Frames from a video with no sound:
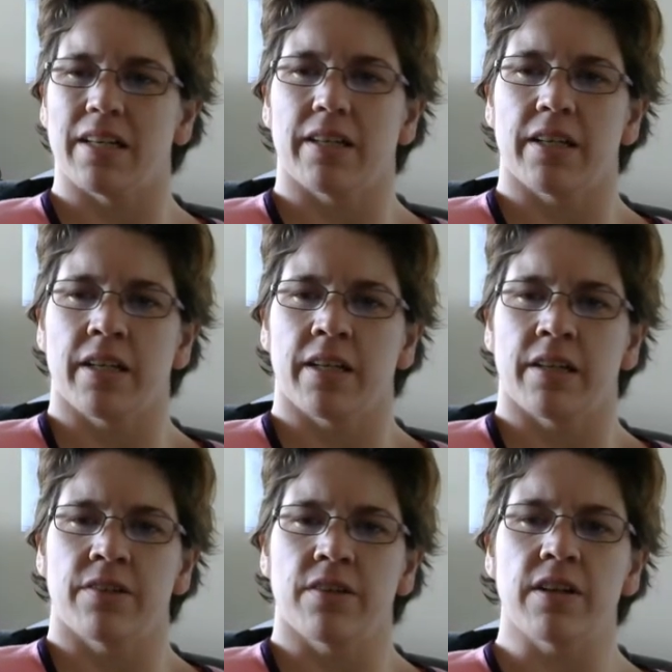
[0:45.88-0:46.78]

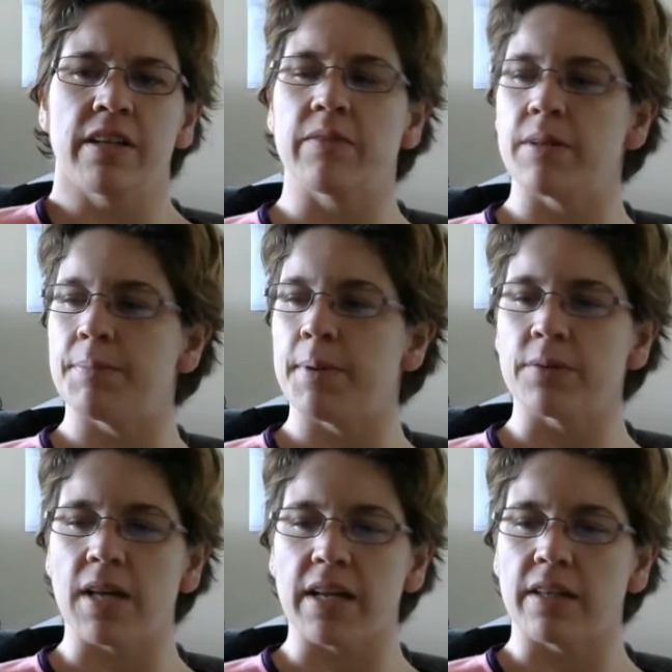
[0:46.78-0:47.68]
it's not even
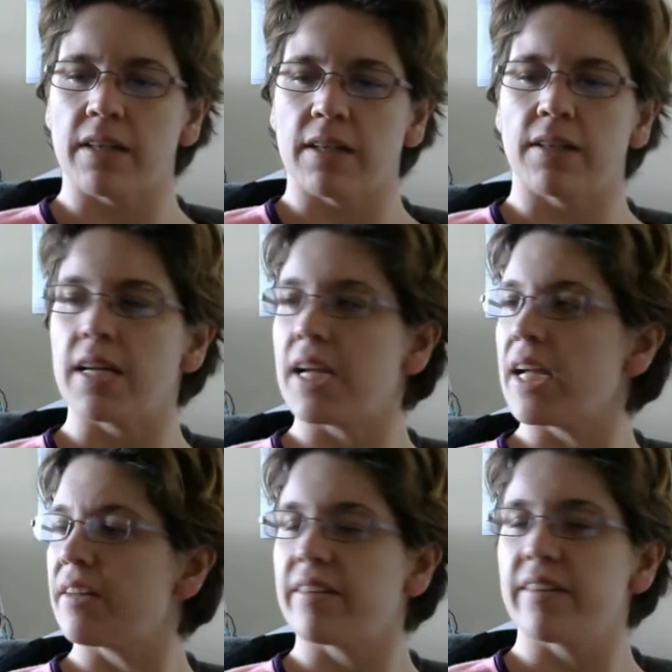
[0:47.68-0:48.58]
about that.
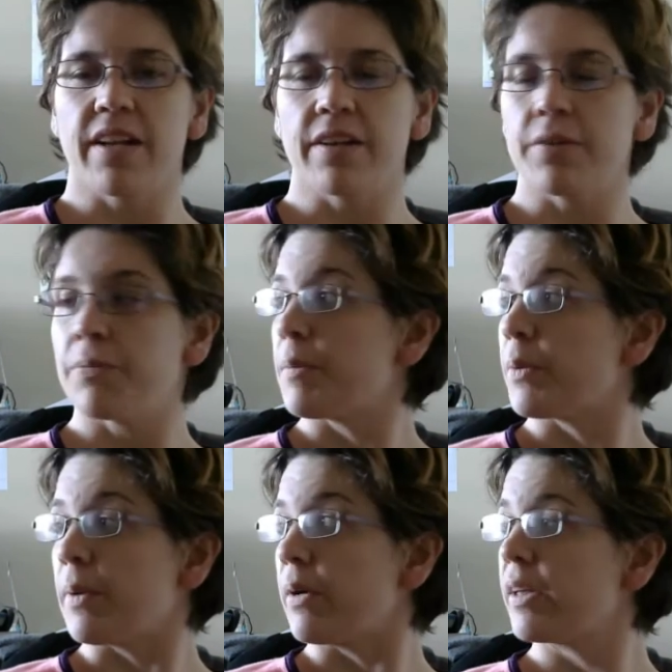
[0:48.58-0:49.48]
It's the end of
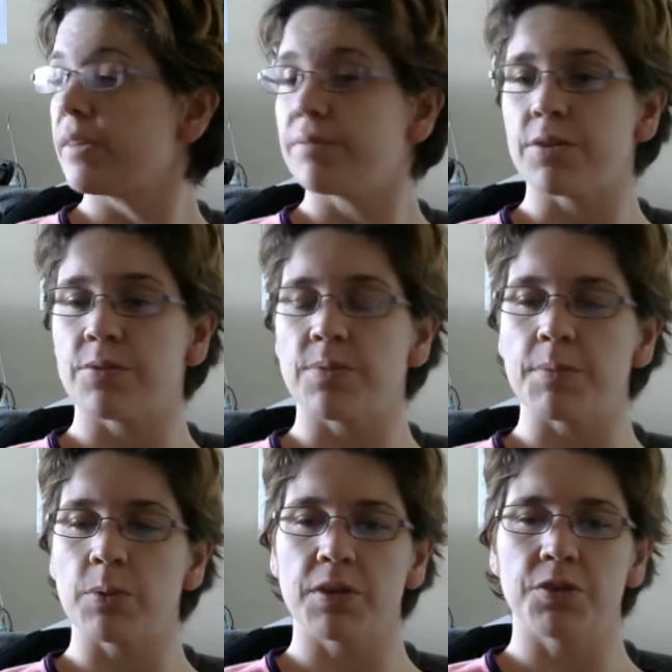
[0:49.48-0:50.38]
February. It's
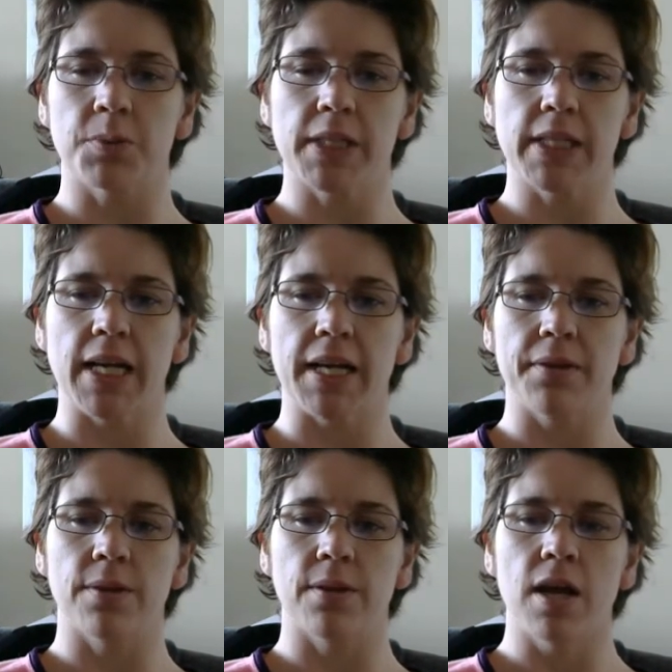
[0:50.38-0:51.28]
February
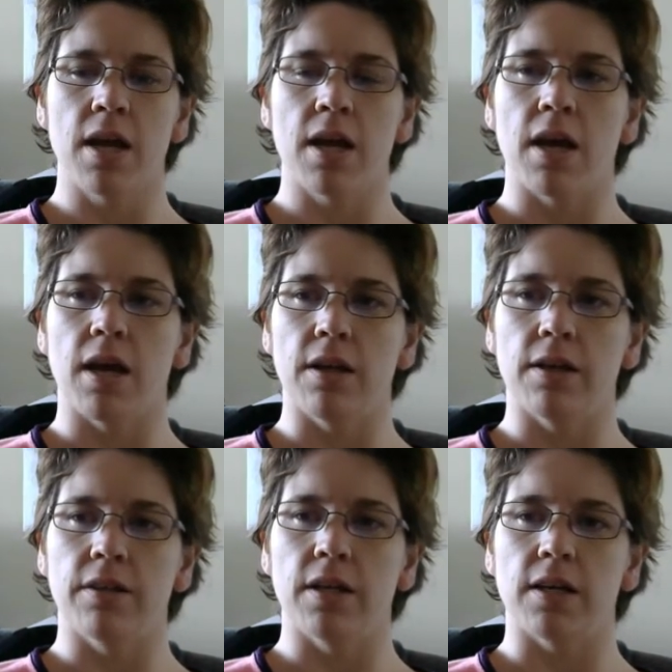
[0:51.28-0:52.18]
28th,
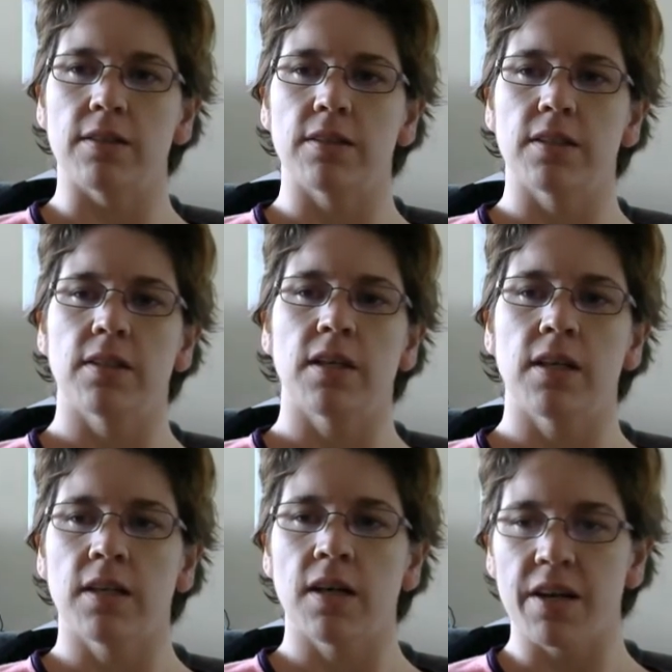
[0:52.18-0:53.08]
and
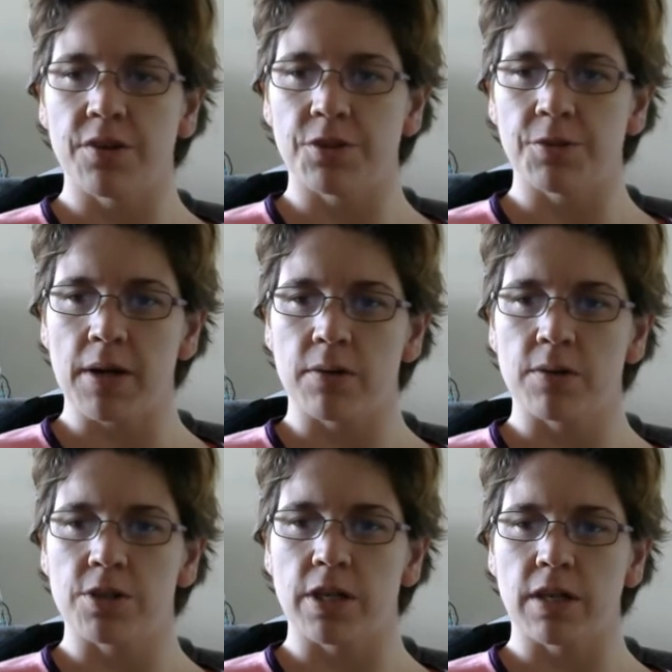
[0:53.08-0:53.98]
I use a power
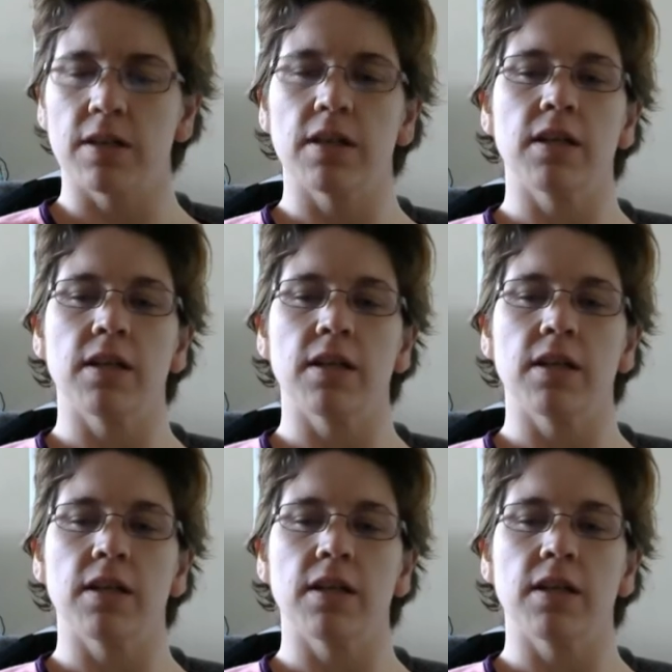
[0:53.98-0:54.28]
chair,